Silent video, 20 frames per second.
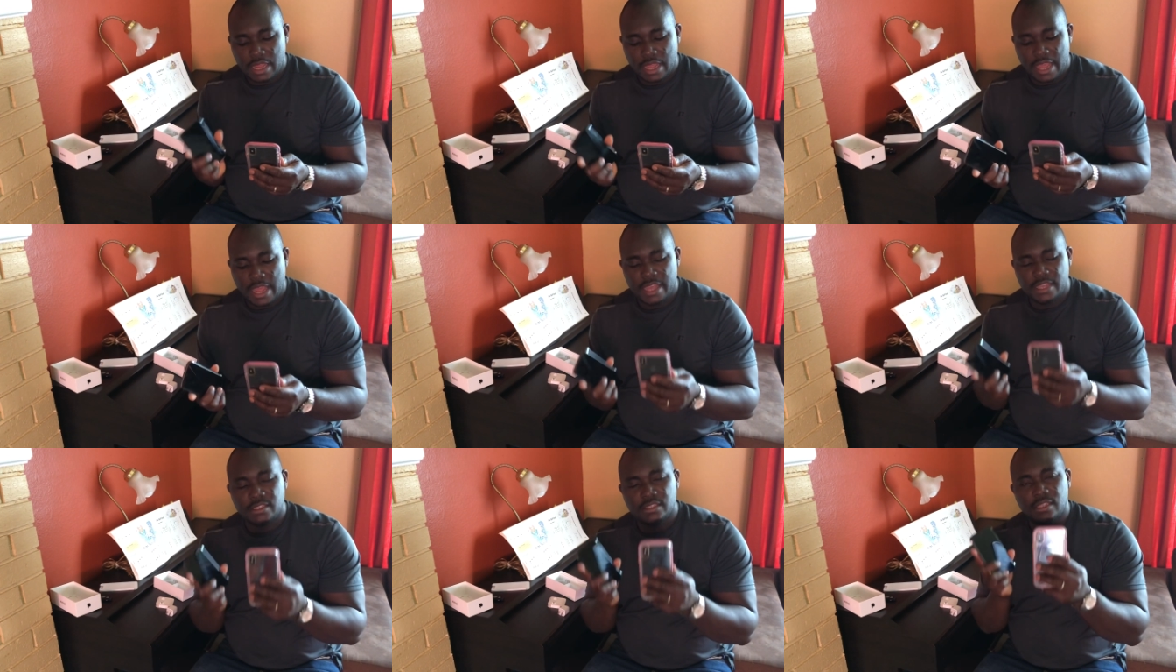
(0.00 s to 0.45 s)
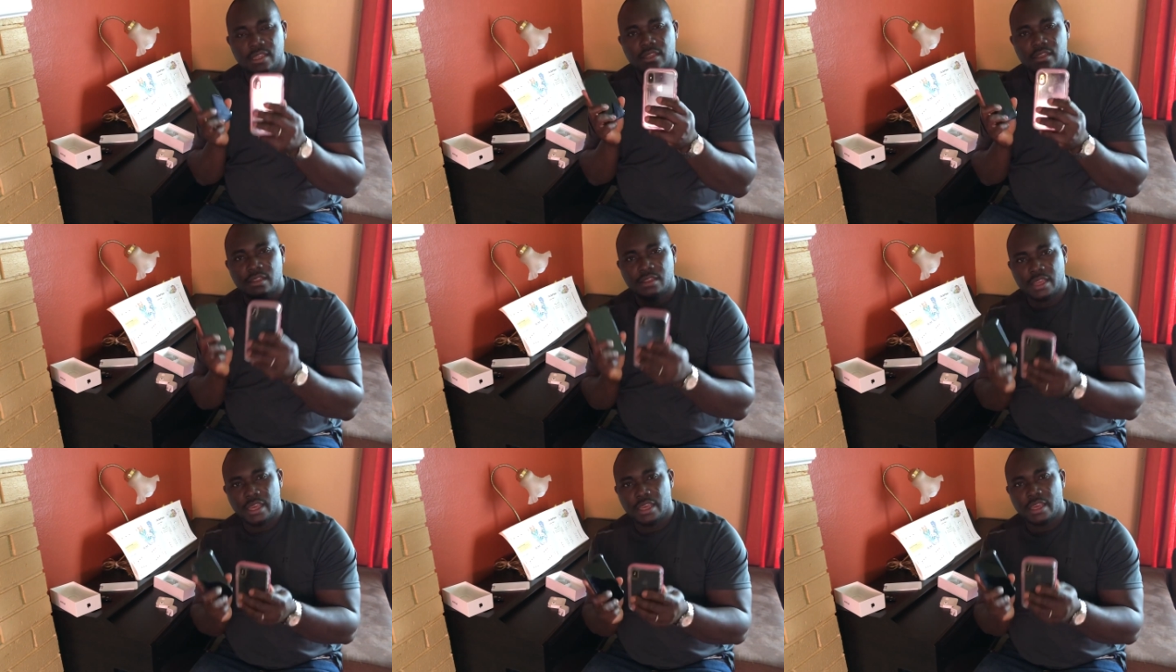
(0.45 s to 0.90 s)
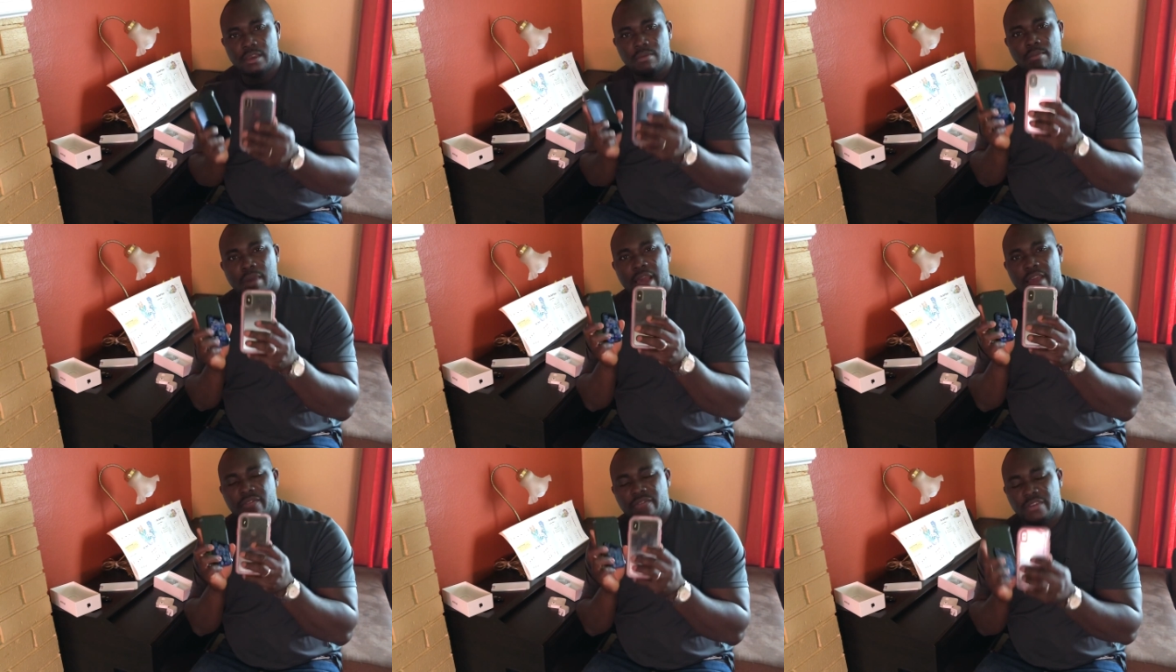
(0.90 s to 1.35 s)
I still think
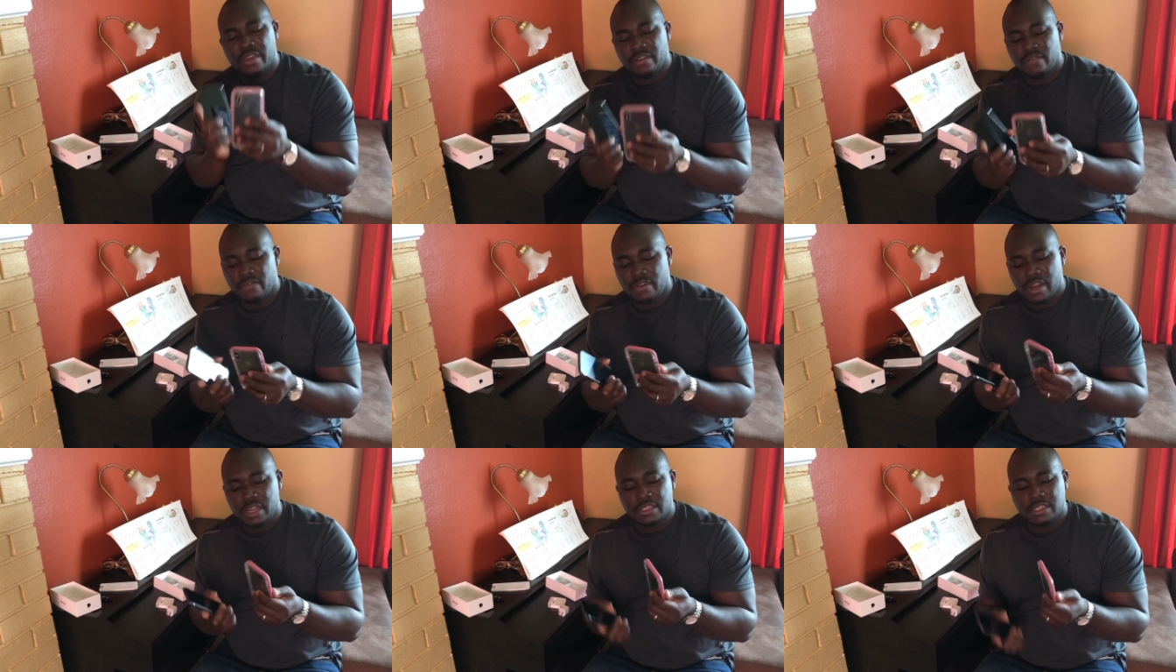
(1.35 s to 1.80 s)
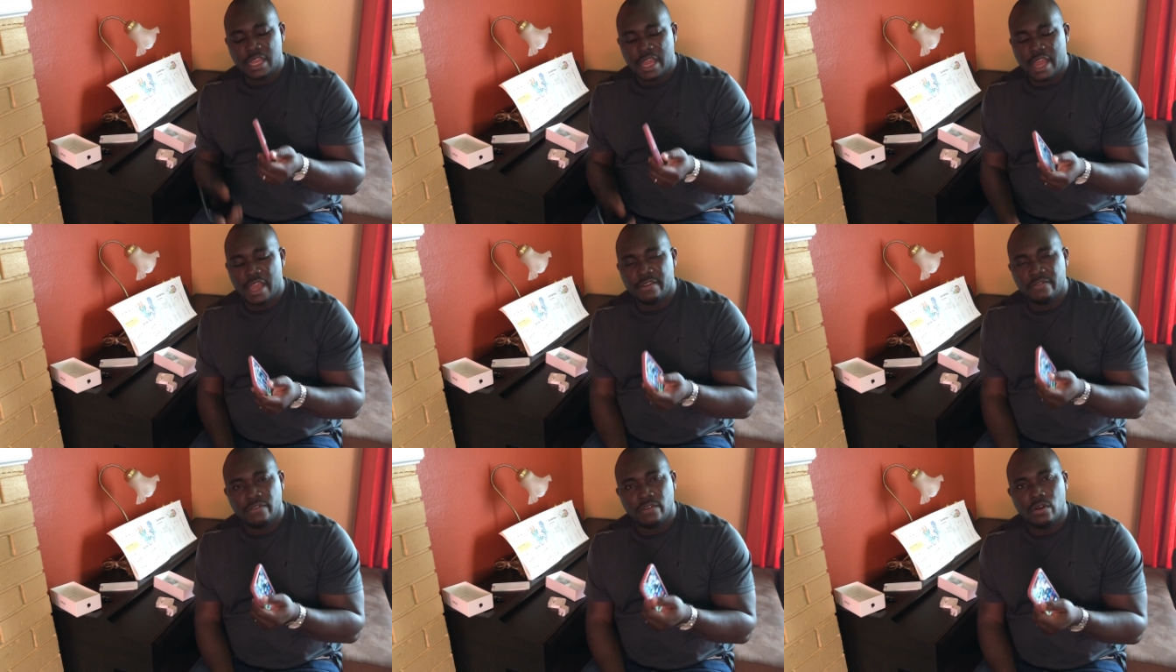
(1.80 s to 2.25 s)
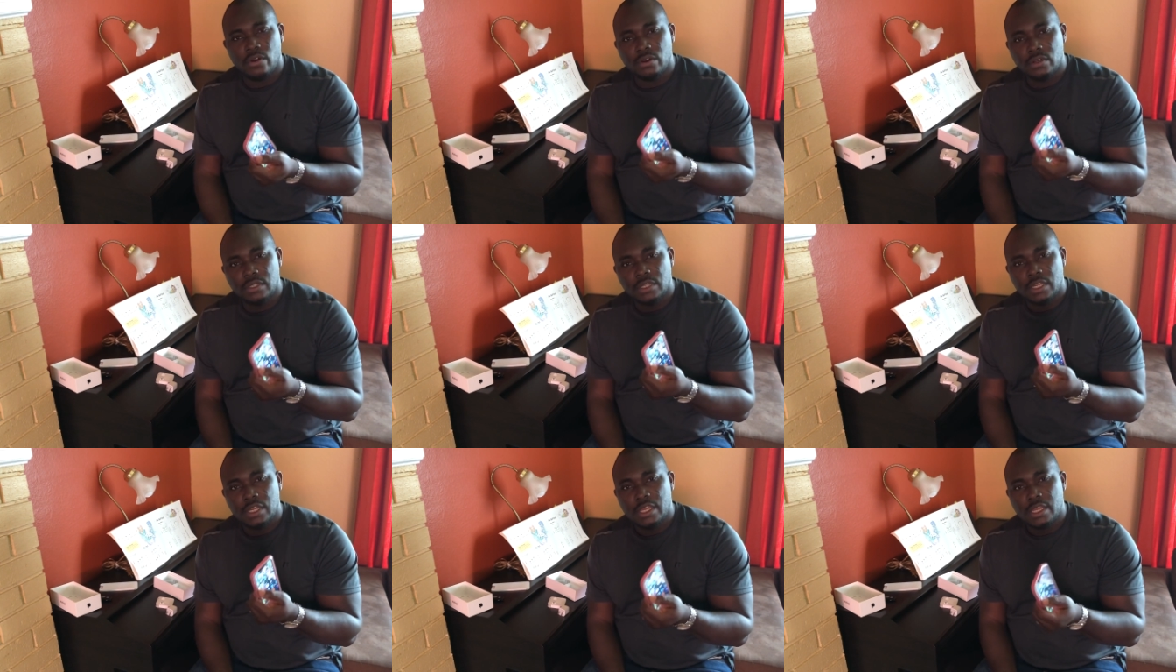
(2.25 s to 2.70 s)
my favorite
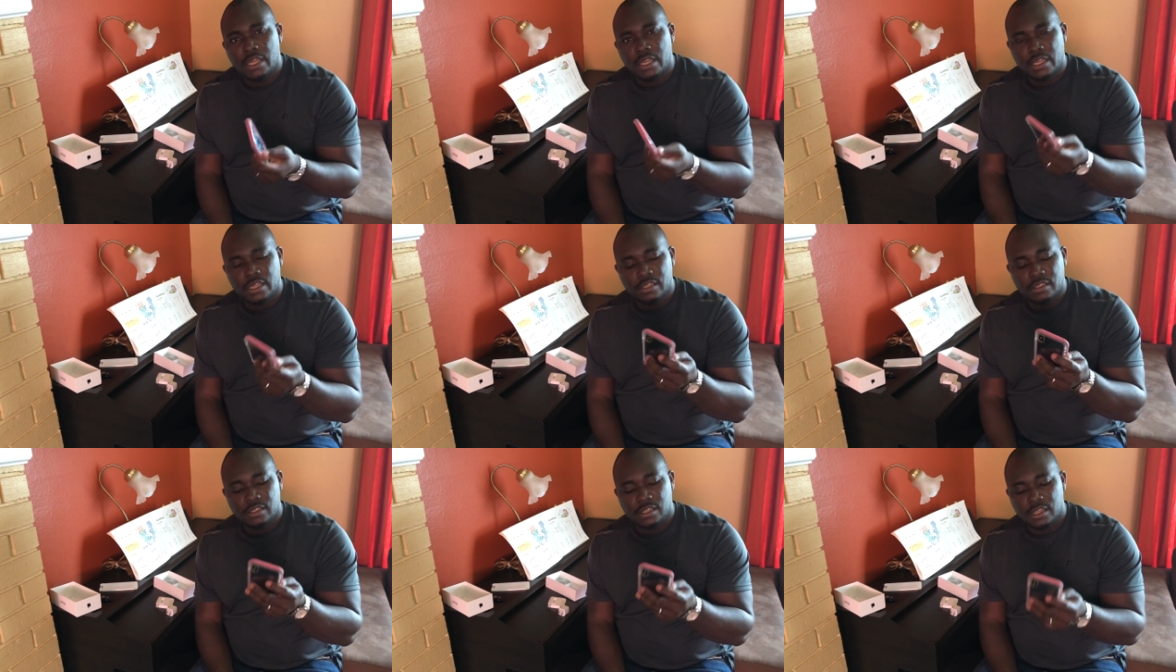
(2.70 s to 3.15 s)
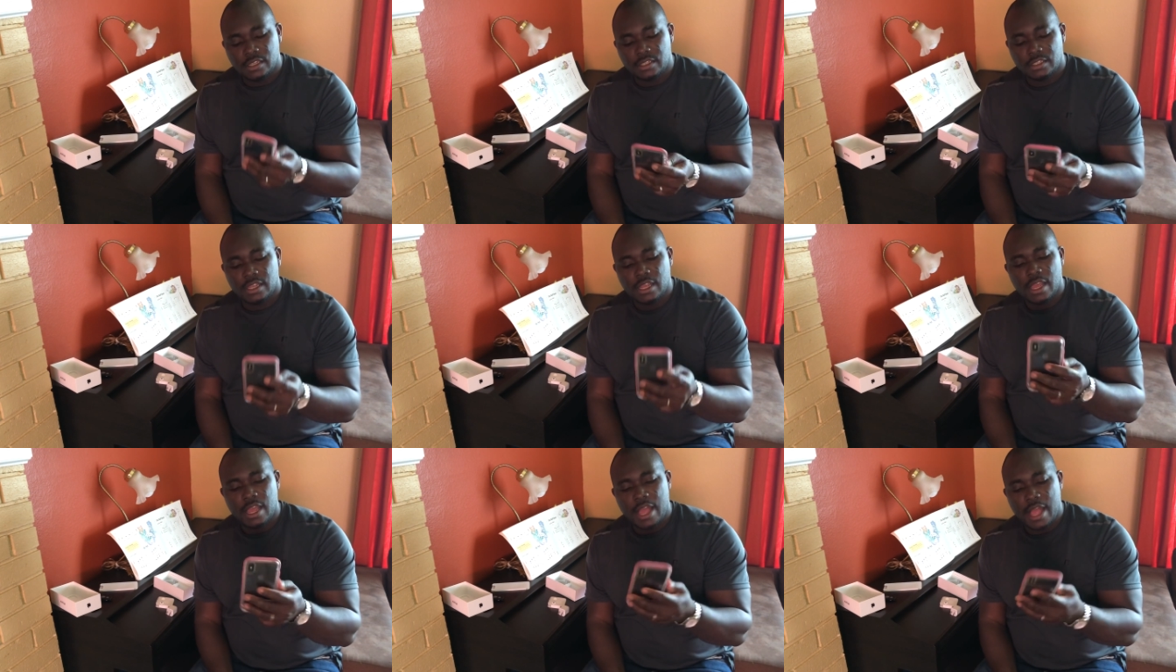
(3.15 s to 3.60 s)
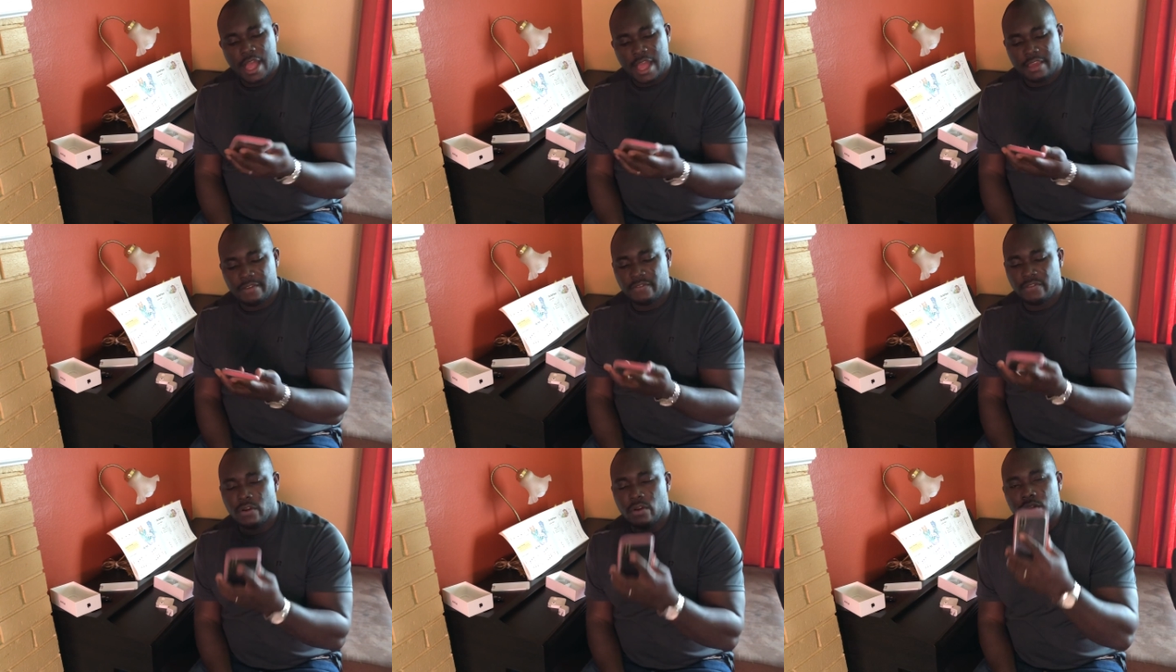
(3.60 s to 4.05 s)
iPhone is this
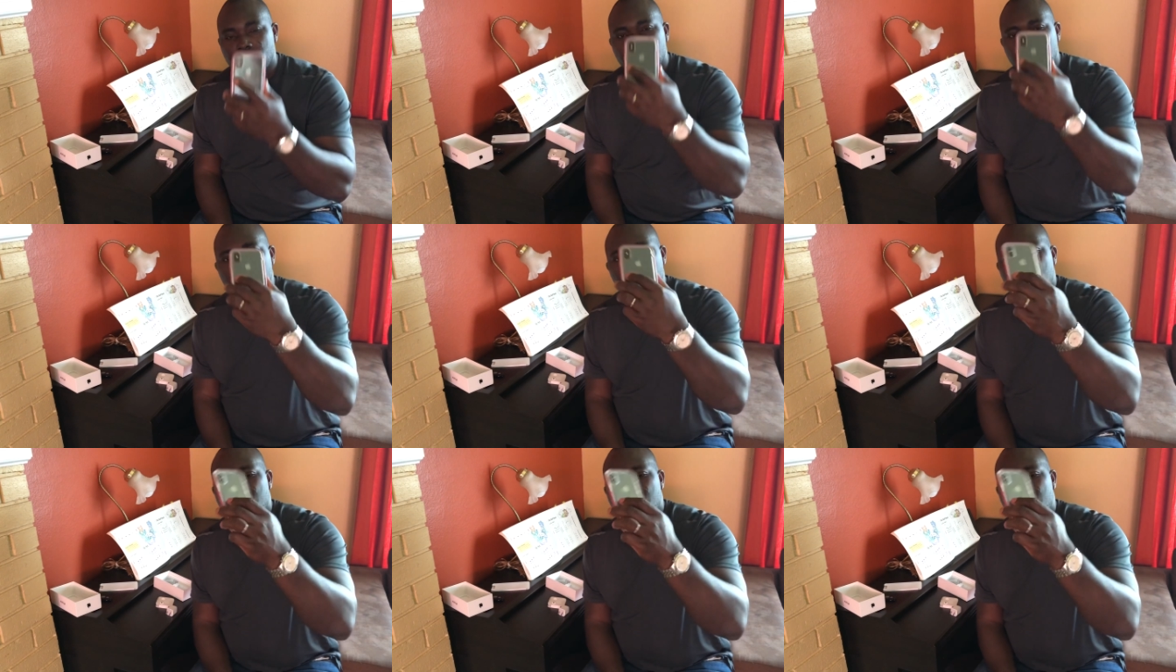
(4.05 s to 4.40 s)
iPhone